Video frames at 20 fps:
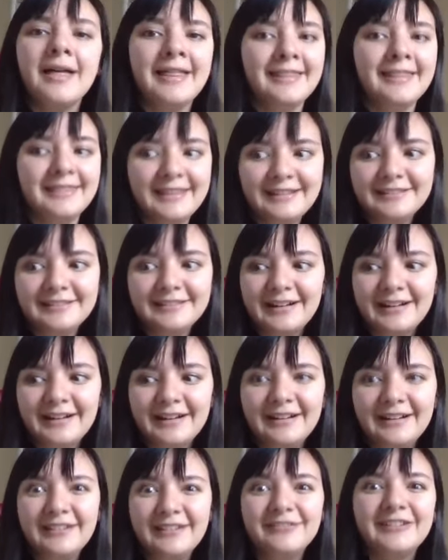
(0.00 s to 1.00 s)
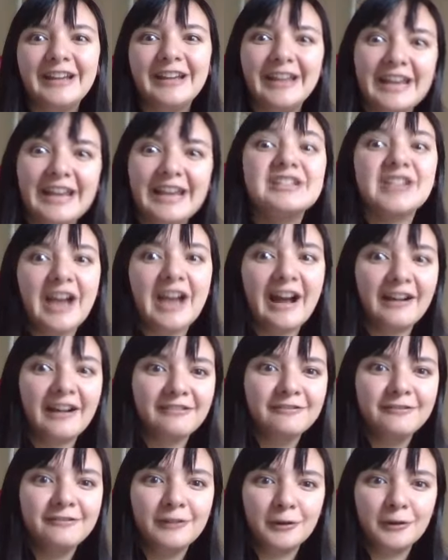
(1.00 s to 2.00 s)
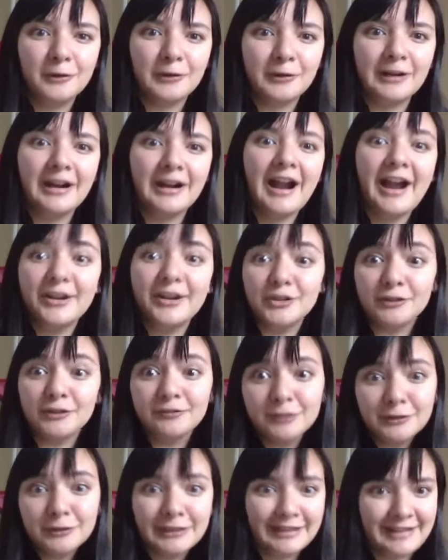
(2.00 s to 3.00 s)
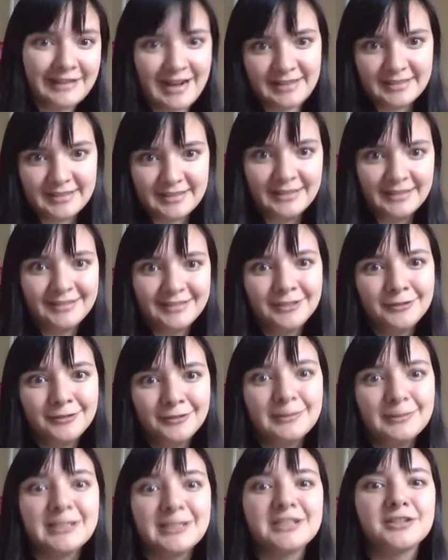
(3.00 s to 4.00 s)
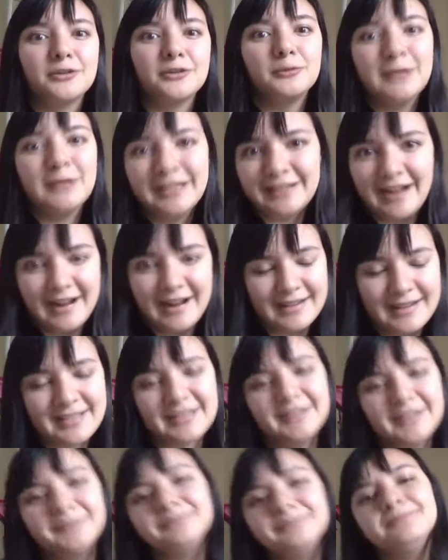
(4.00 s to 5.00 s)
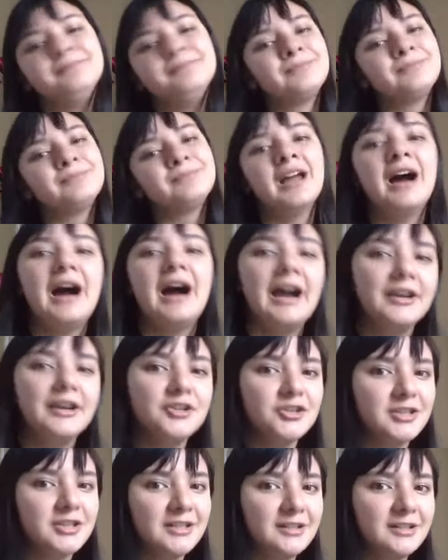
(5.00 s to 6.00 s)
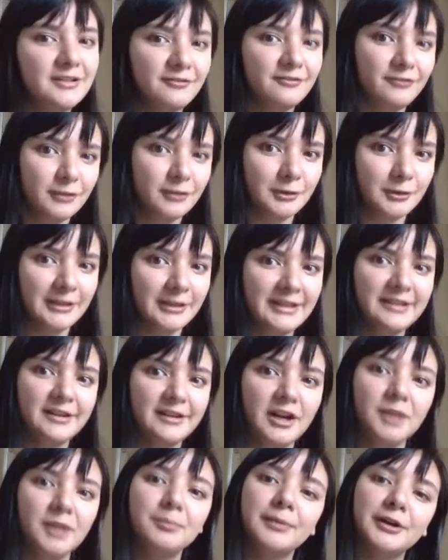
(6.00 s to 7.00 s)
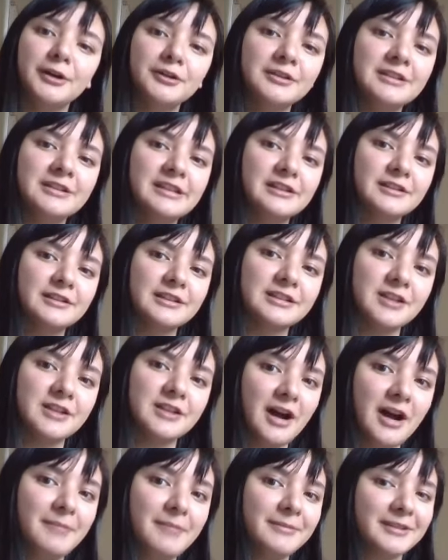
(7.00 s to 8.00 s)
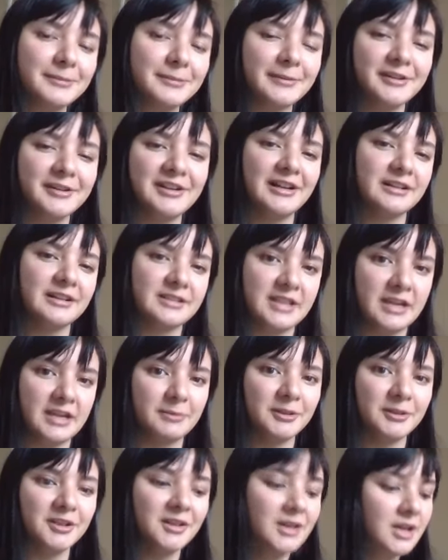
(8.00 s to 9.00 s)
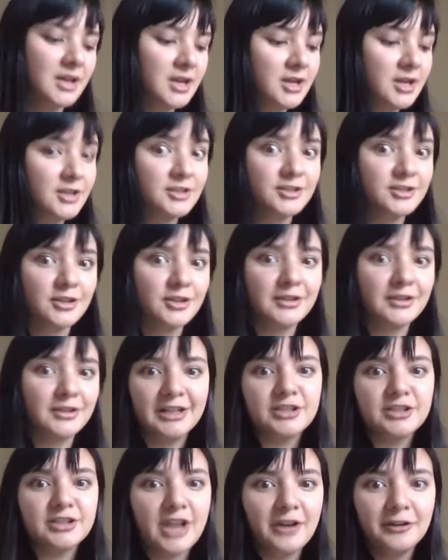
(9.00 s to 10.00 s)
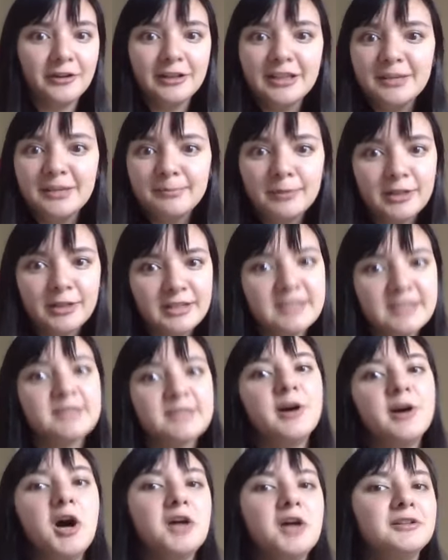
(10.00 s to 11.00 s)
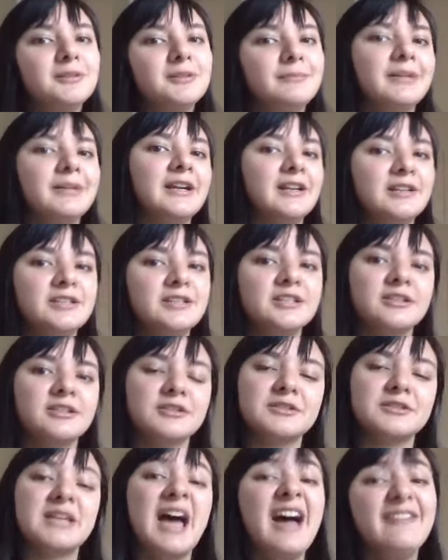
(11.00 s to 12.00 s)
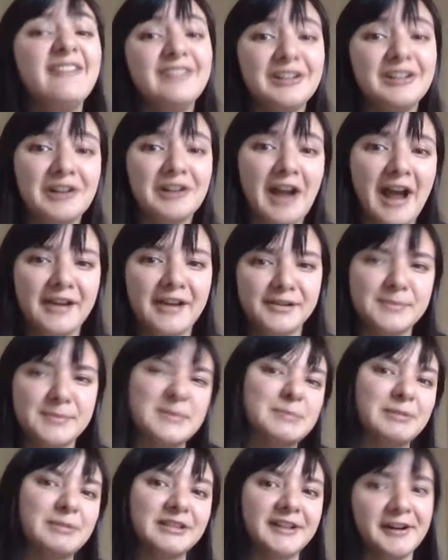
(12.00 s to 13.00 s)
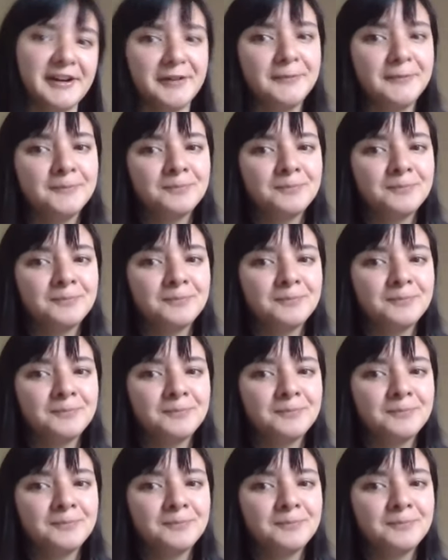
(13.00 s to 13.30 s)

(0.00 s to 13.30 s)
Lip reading: Think of HF, or hydrofluoric acid, which is a weak acid. Hydrogen and fluorine are both near the top of the periodic table, so they're generally pretty small compared to those heavier atoms below.